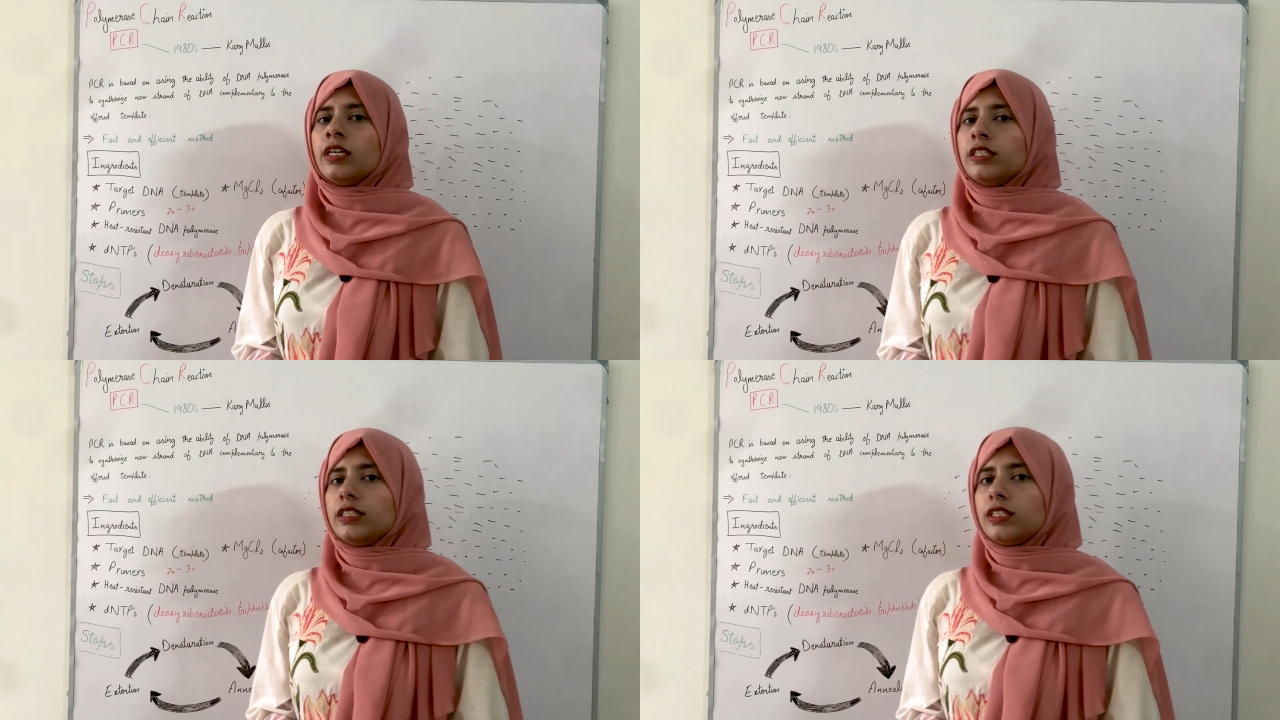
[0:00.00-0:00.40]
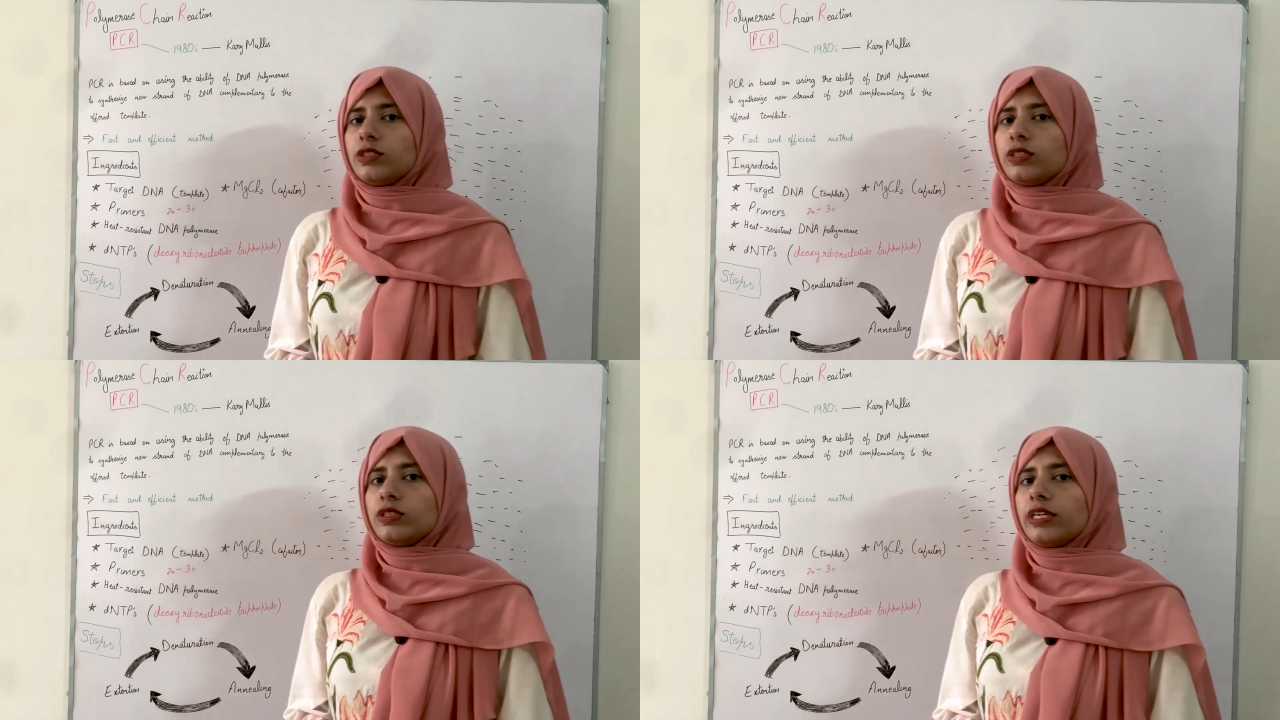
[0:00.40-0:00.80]

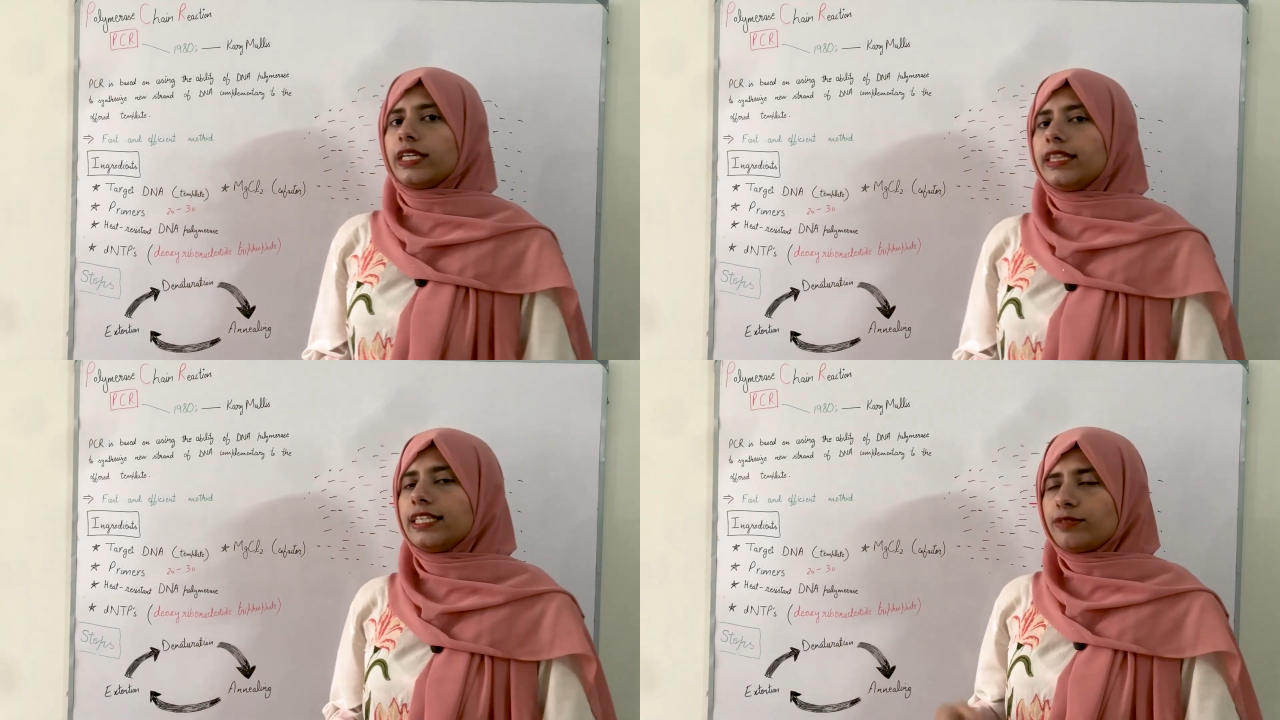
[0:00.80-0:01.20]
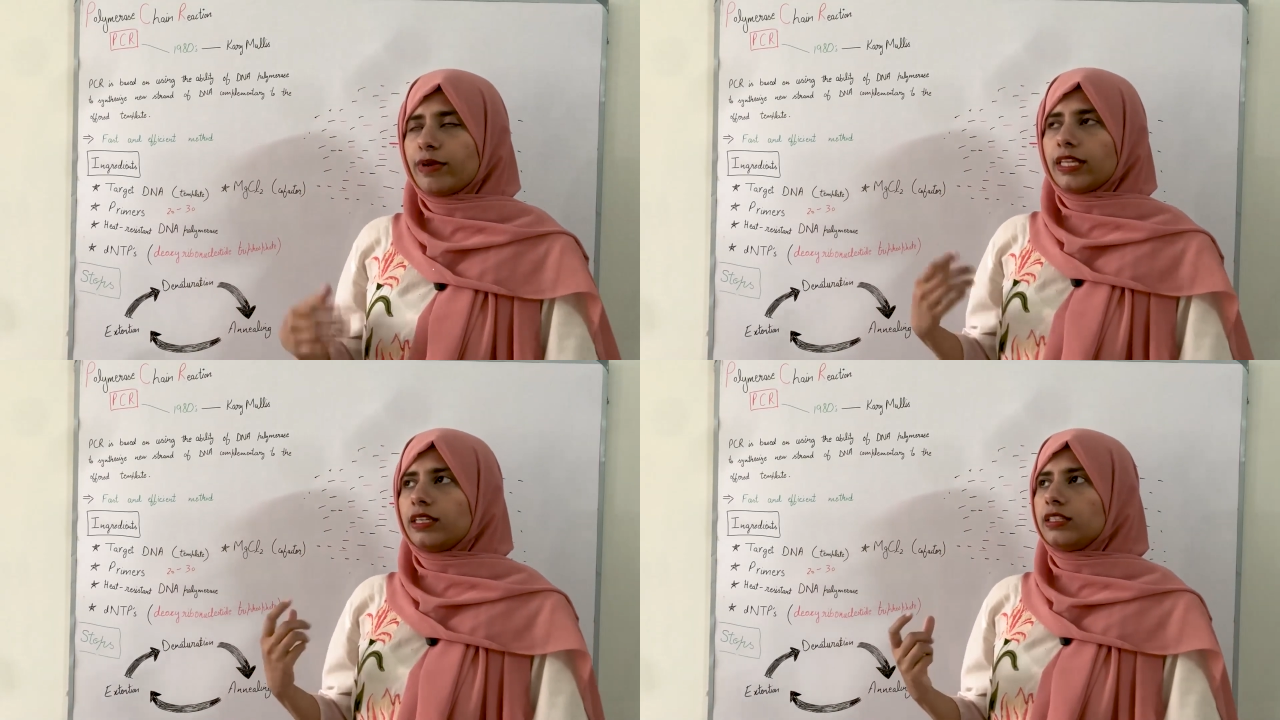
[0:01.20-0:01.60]
So in this
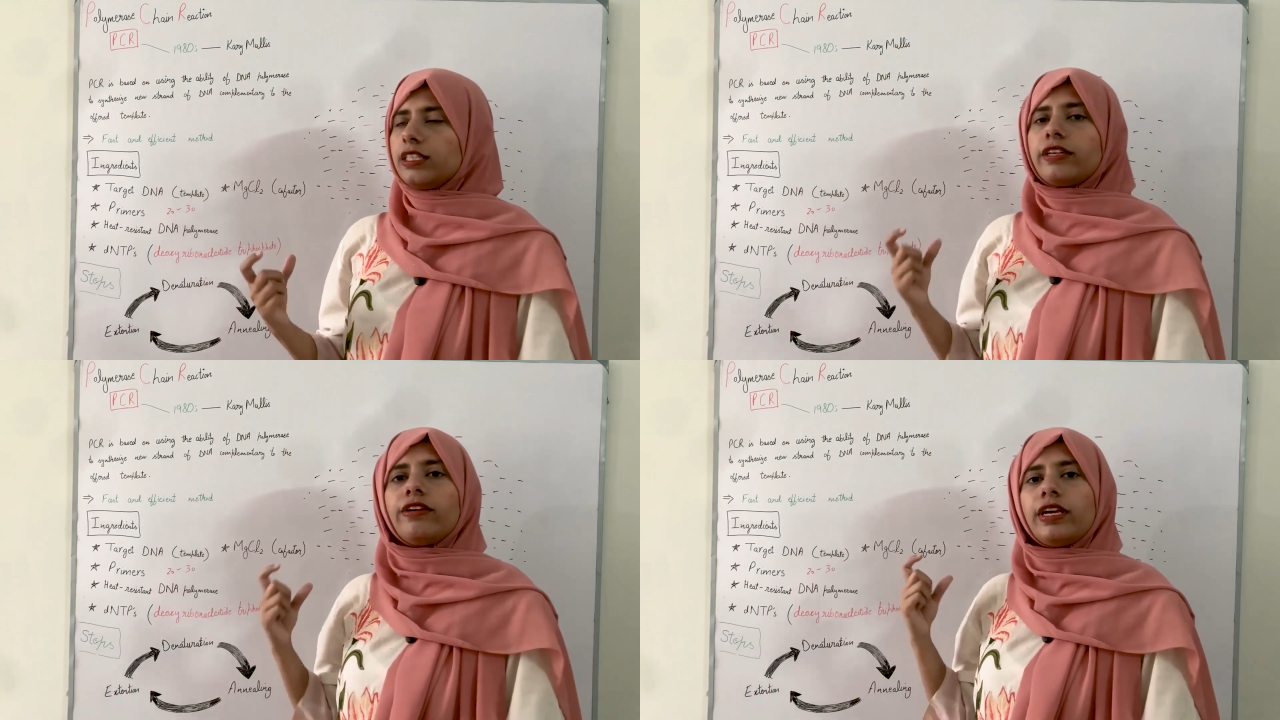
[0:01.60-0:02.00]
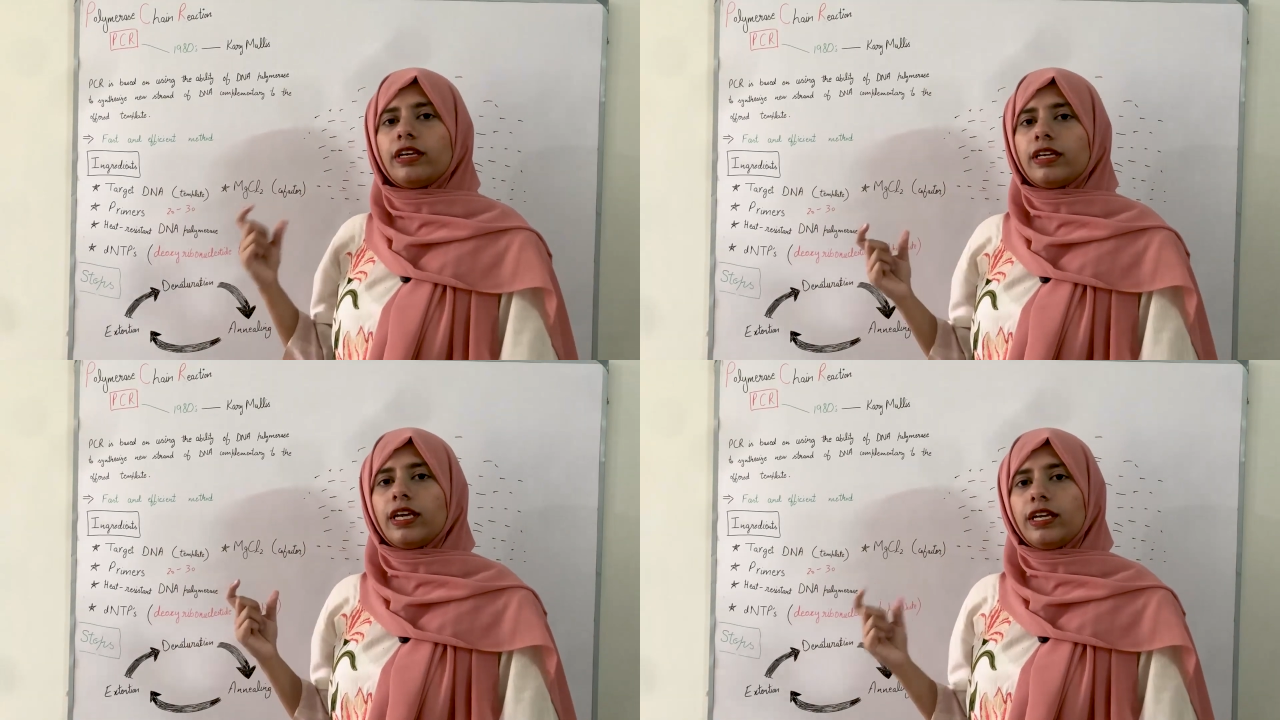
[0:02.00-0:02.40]
method, the
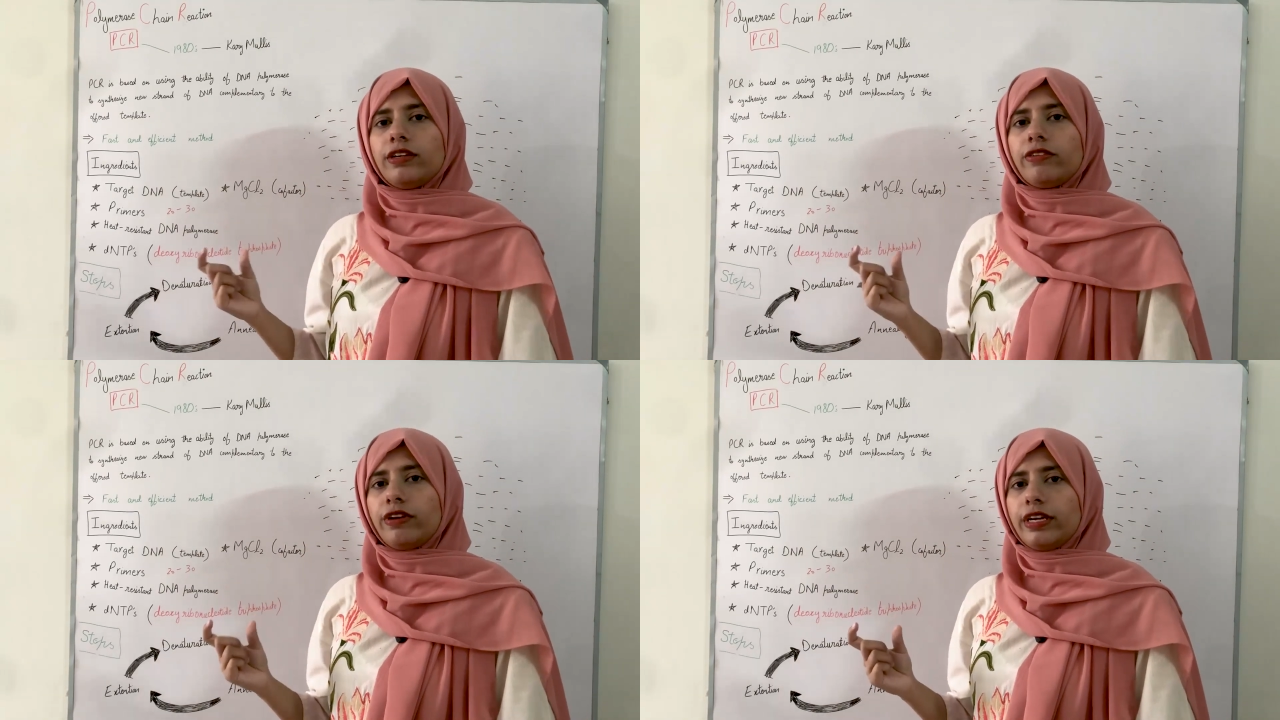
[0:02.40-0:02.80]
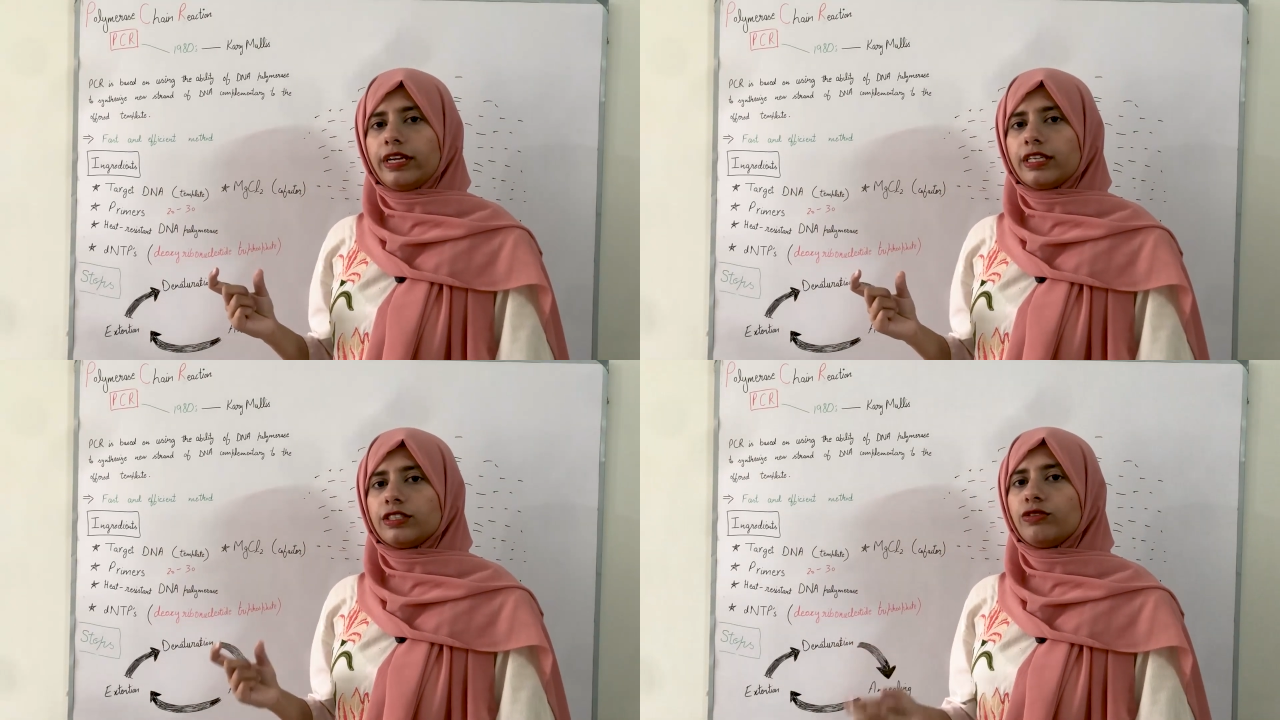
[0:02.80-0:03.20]
key
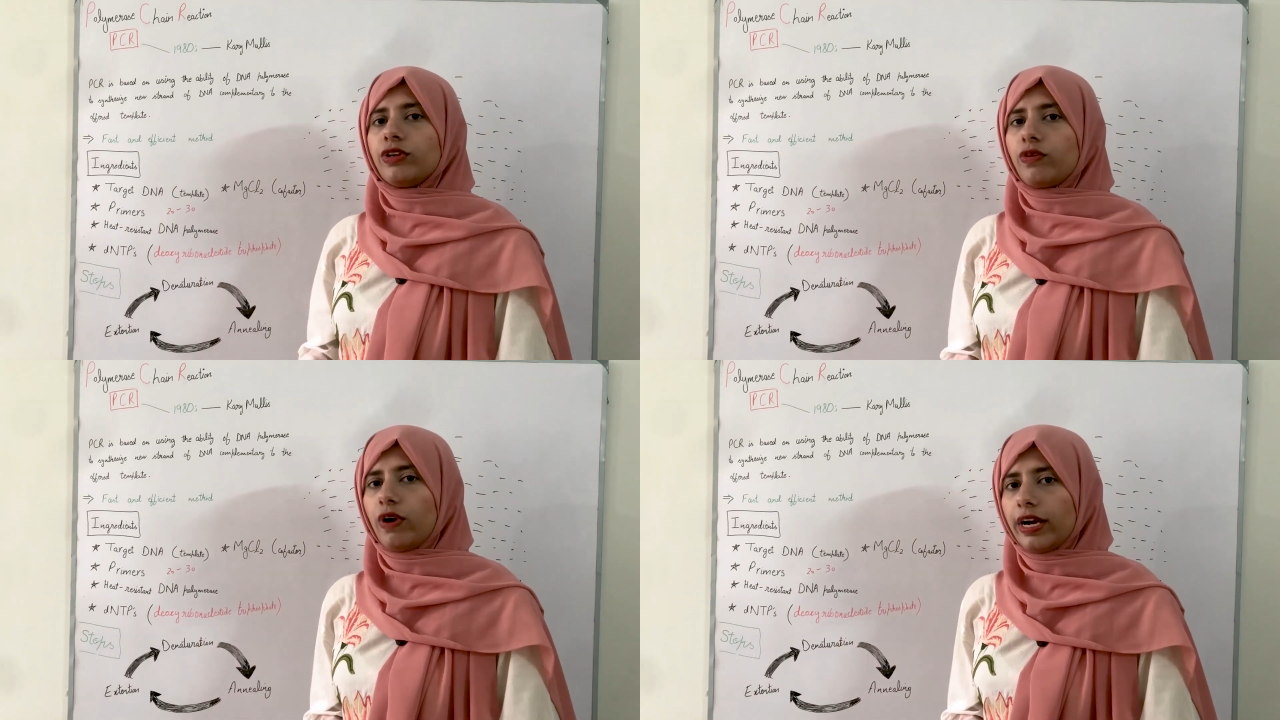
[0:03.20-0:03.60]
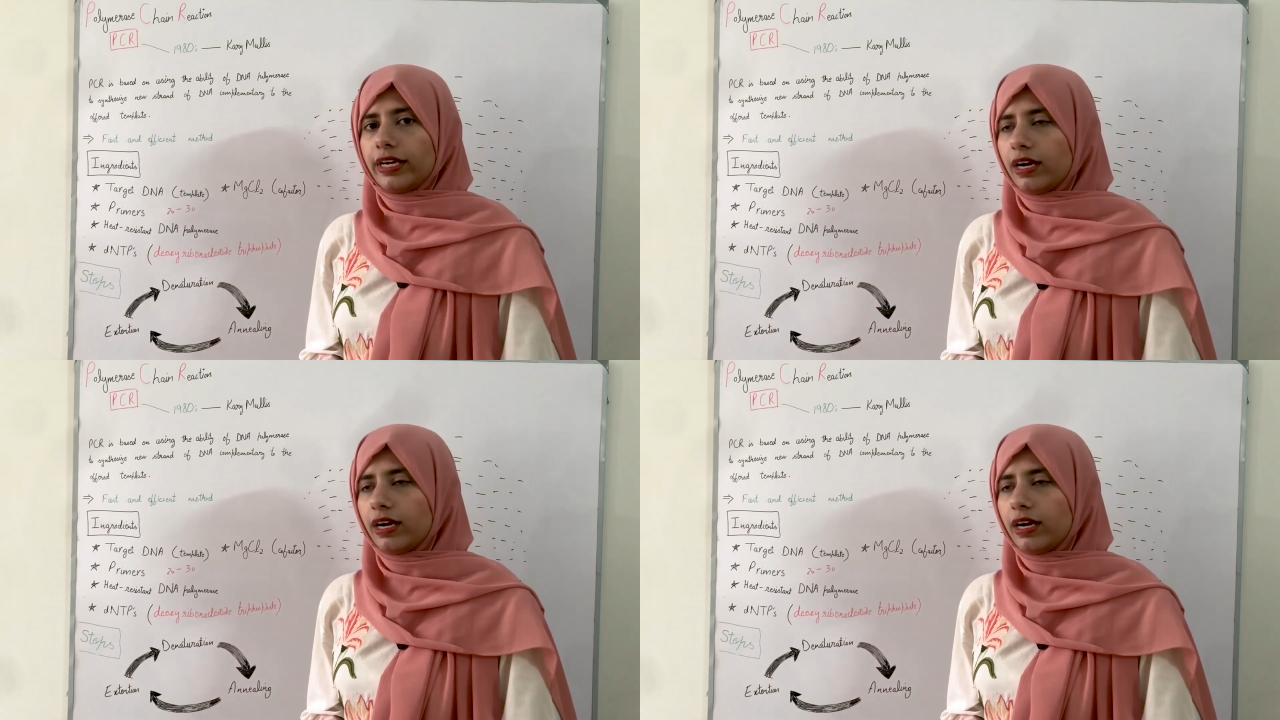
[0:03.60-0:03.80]
ingredients you required